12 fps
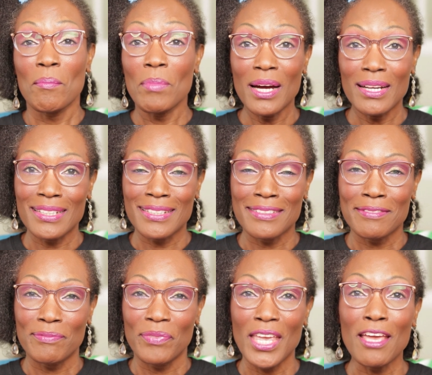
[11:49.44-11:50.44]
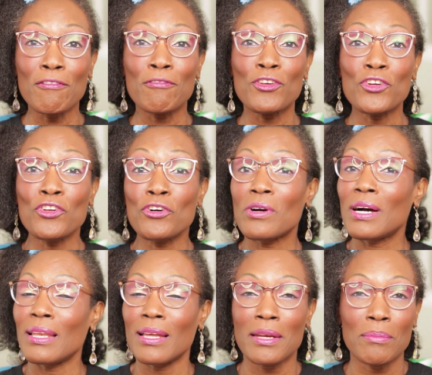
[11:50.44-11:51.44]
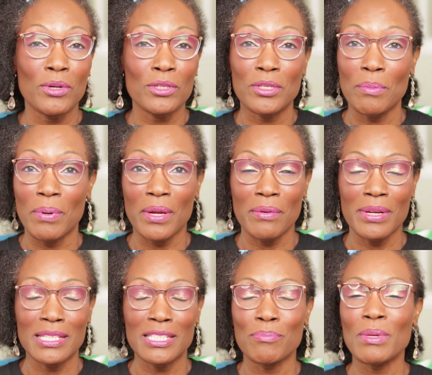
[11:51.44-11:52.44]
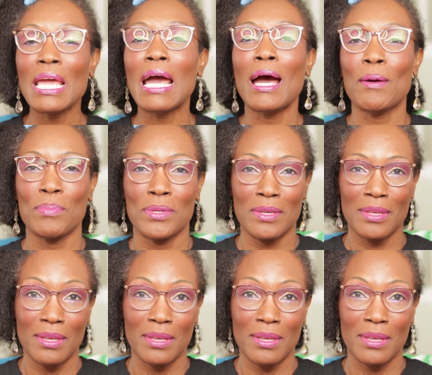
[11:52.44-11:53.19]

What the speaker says: But if you know a lot about your parents, be happy.